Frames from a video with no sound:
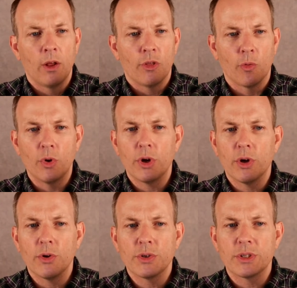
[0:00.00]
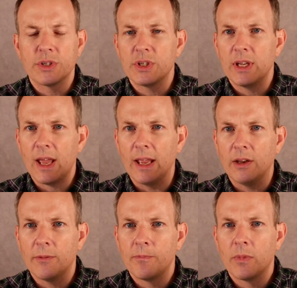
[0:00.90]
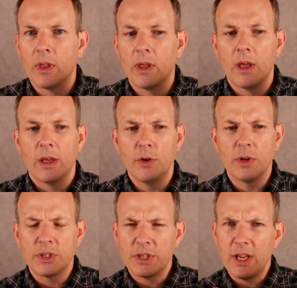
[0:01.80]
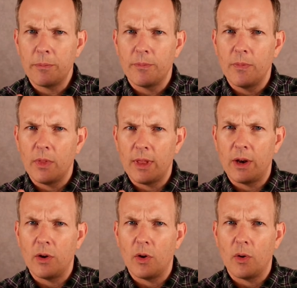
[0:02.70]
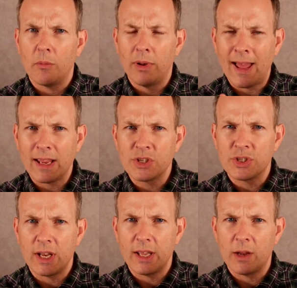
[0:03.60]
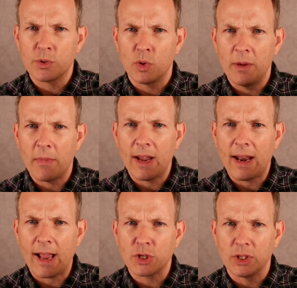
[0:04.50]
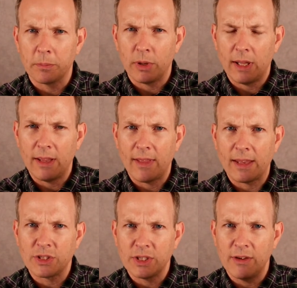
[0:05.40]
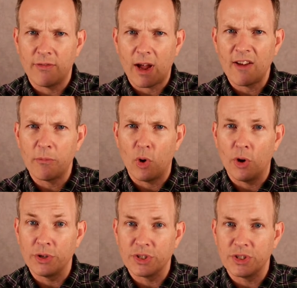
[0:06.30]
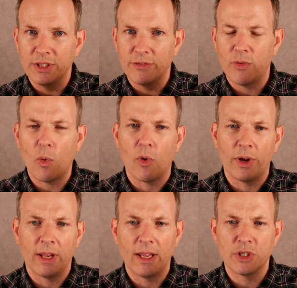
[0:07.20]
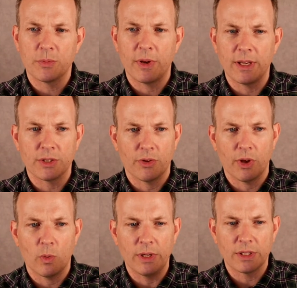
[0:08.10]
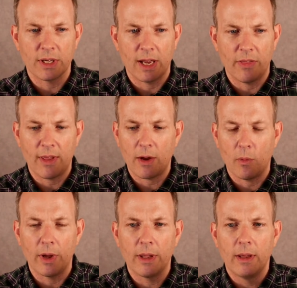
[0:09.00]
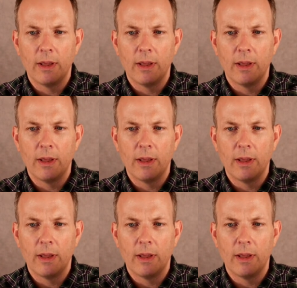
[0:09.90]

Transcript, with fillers: The rook goes to c eight. You can see that Black is setting it up so he might actually play that c five pawn to c four and gain space on the queen side in that way.